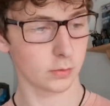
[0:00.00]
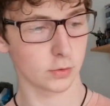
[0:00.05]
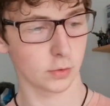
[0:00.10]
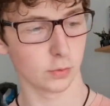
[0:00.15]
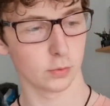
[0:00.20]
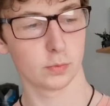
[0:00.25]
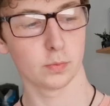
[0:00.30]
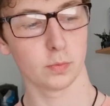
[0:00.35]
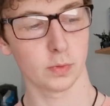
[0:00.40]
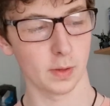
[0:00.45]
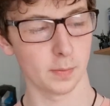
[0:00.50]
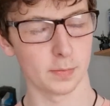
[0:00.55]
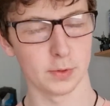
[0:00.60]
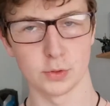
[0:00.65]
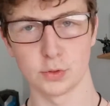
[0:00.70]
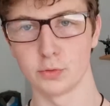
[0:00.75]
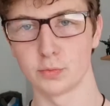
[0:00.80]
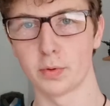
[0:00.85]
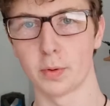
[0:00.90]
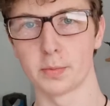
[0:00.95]
So that
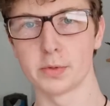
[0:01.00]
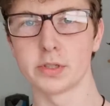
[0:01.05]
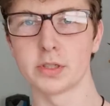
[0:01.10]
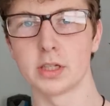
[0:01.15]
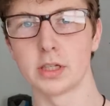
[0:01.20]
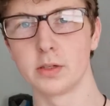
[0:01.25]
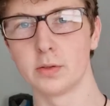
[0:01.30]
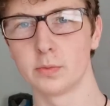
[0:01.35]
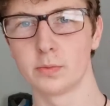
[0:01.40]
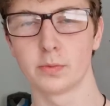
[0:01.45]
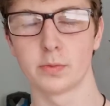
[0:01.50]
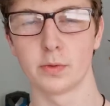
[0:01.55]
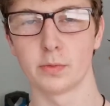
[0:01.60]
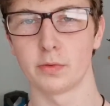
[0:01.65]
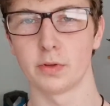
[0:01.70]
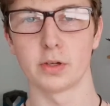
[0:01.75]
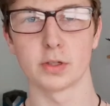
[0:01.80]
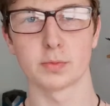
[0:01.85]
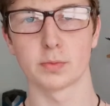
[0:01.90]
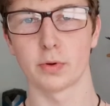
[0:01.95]
means you've probably seen
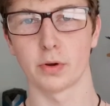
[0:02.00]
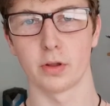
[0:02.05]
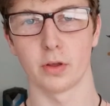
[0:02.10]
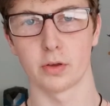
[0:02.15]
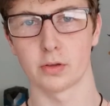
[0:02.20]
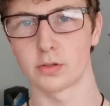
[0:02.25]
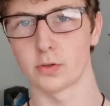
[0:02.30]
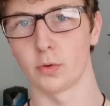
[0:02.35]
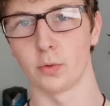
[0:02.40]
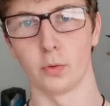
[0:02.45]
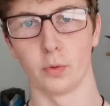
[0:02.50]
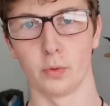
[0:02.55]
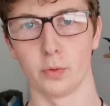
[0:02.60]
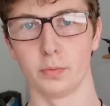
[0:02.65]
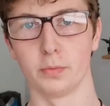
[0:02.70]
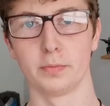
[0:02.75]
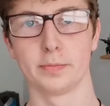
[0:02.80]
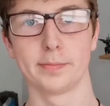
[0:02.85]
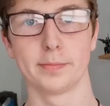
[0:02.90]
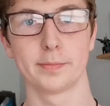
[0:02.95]
the finished product,
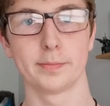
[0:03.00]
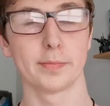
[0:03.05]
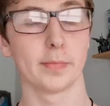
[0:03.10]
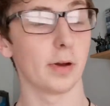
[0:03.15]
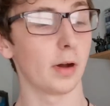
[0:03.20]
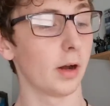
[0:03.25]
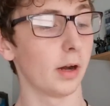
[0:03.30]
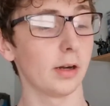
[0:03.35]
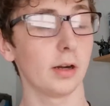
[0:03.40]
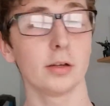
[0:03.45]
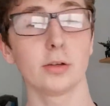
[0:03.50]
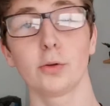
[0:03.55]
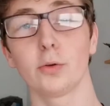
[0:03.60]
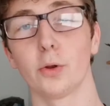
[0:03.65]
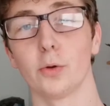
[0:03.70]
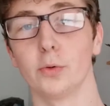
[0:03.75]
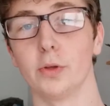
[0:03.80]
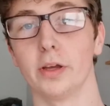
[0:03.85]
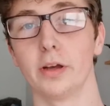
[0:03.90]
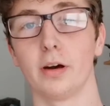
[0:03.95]
or I
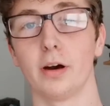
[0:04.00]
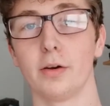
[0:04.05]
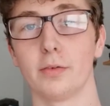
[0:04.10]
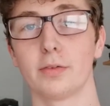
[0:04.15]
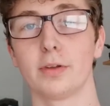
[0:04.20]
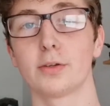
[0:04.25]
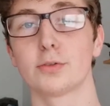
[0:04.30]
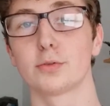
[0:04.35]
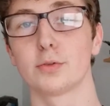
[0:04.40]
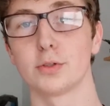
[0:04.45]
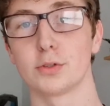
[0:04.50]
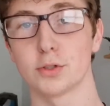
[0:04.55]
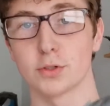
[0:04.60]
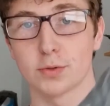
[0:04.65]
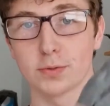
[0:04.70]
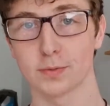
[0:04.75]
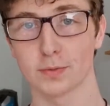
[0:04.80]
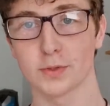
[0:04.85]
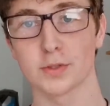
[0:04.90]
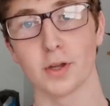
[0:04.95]
don't know yet. I've literally
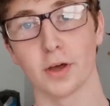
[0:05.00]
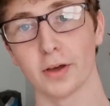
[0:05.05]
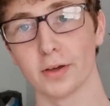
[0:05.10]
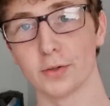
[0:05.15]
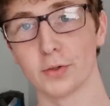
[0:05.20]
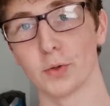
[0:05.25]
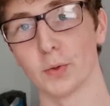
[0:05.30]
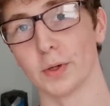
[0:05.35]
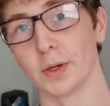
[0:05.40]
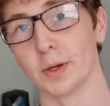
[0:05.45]
just started